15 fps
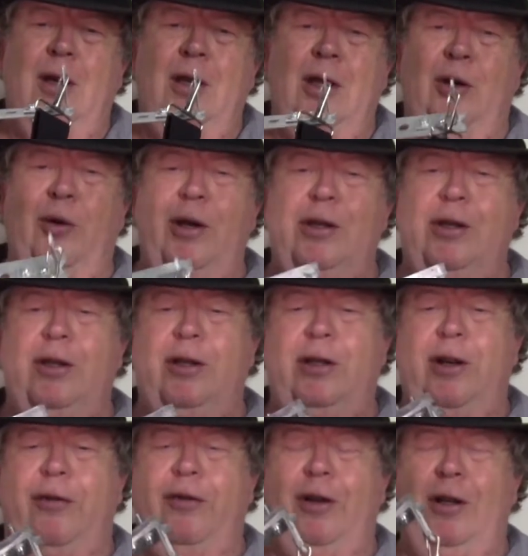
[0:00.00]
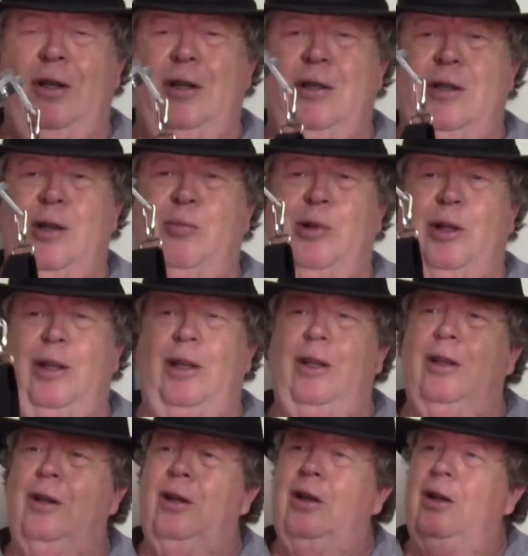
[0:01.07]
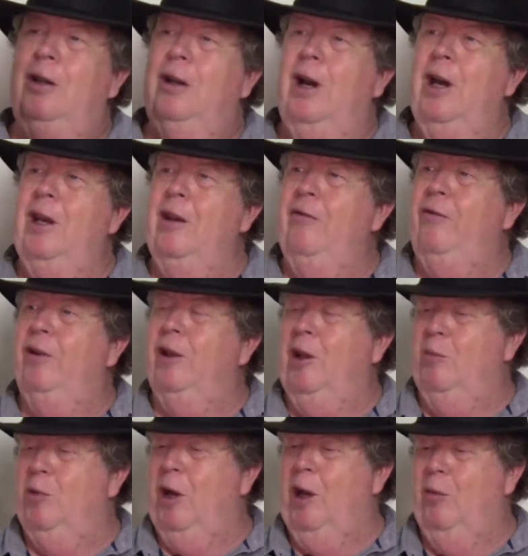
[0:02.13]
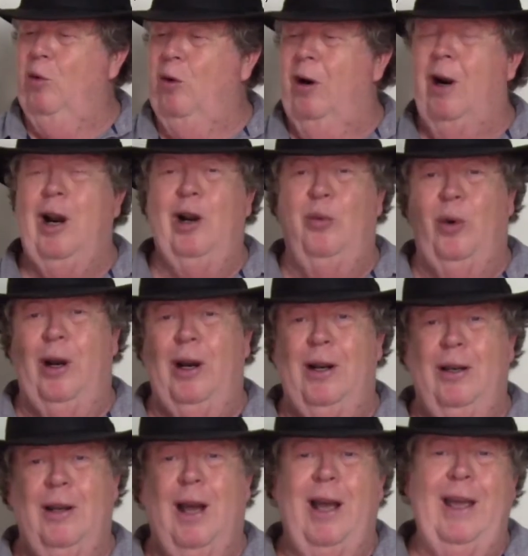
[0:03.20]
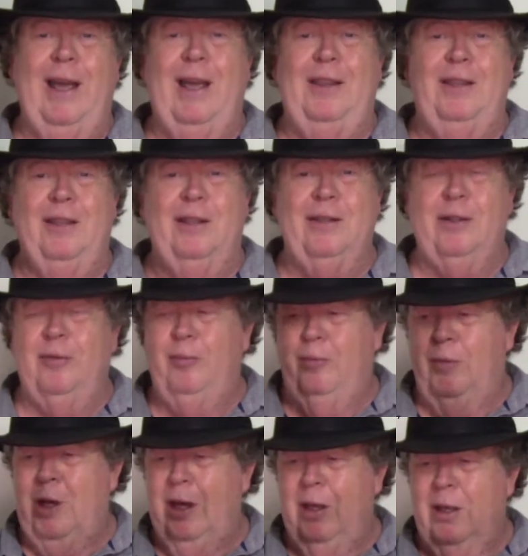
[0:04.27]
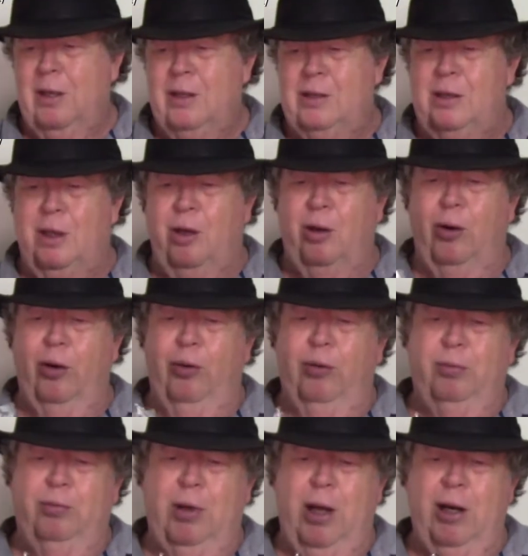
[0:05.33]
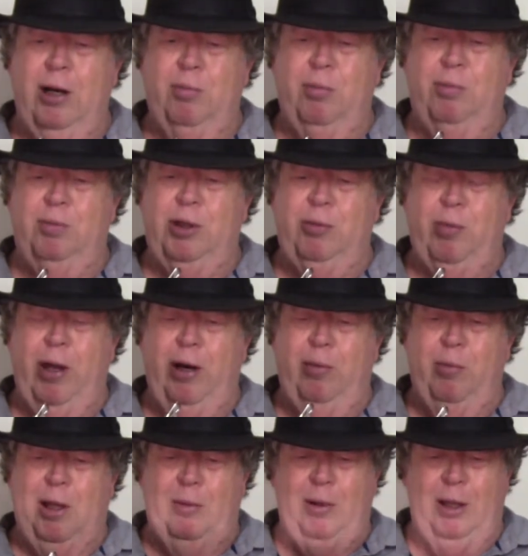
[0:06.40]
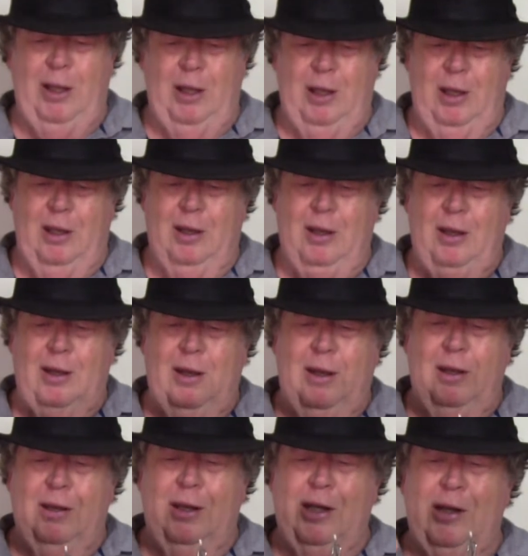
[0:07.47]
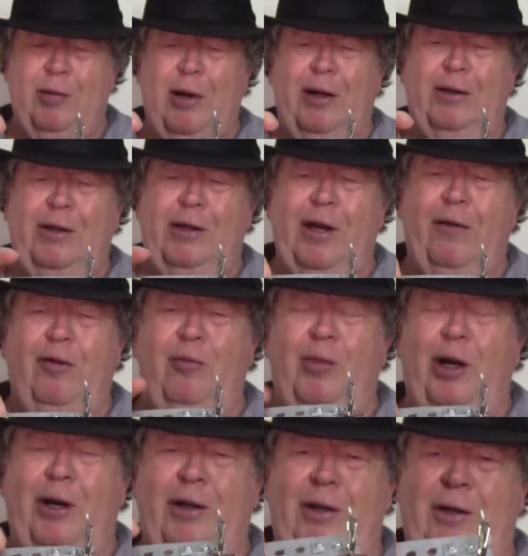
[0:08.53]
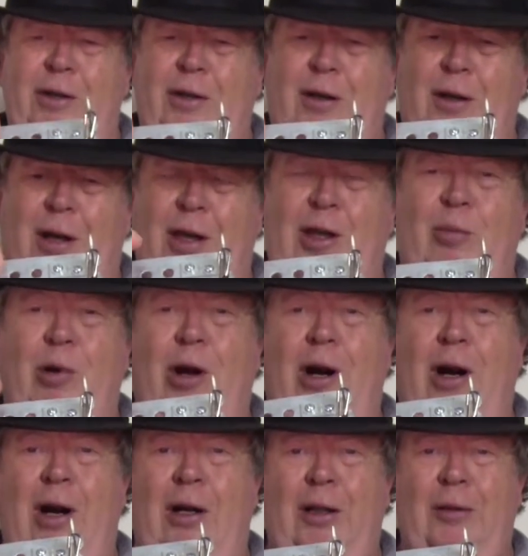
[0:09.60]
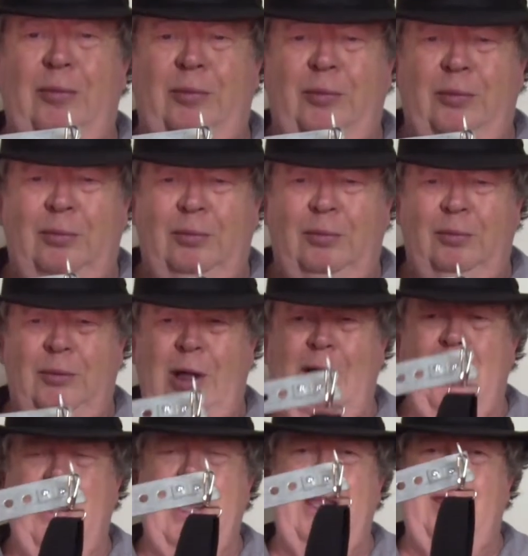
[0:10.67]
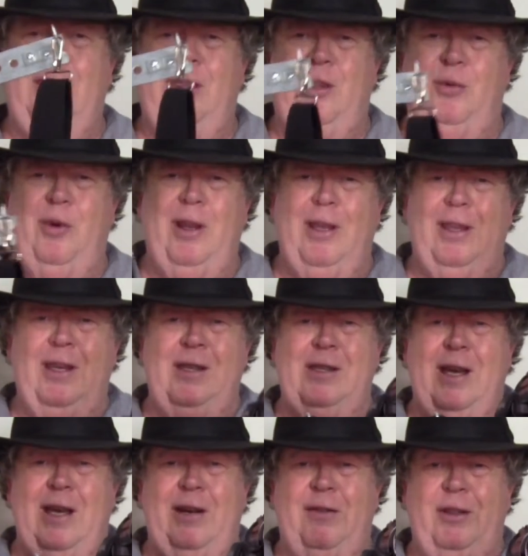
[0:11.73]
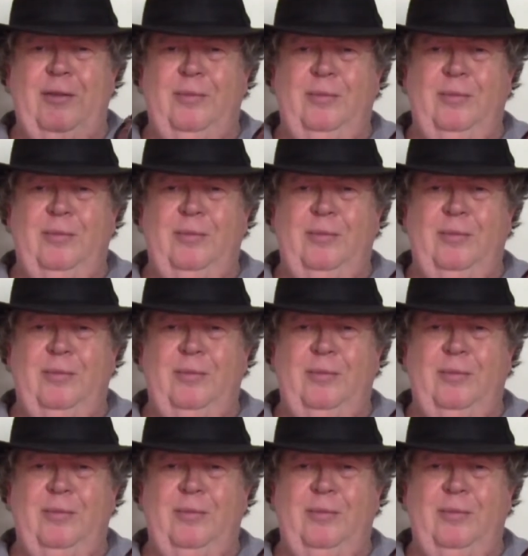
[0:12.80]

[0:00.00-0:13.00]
The reason they're different is simply I didn't feel like buying more hardware, and I had this. So I ended up spending maybe, I think it was about $7 on the bar, and I got 3 of these out of it.